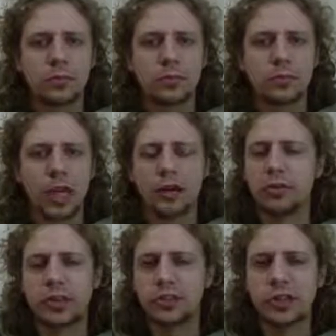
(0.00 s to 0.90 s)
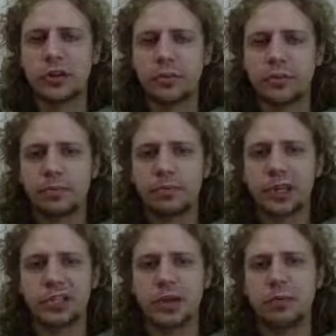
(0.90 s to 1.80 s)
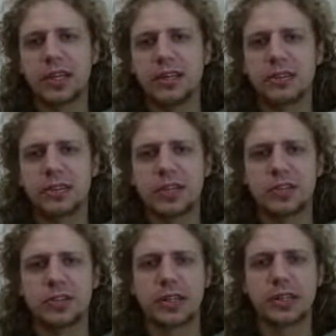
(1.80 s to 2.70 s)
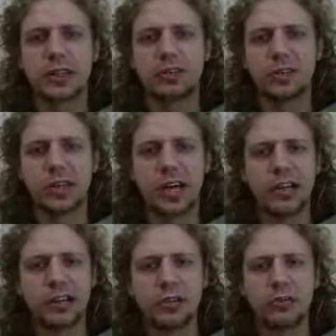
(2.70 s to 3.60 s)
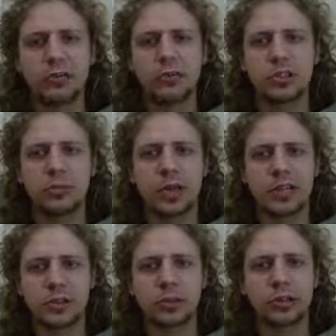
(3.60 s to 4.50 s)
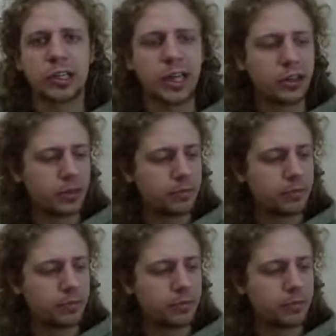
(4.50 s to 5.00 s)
I don't think so, because some things in this, like, they feel kind of new to me as I'm looking at them.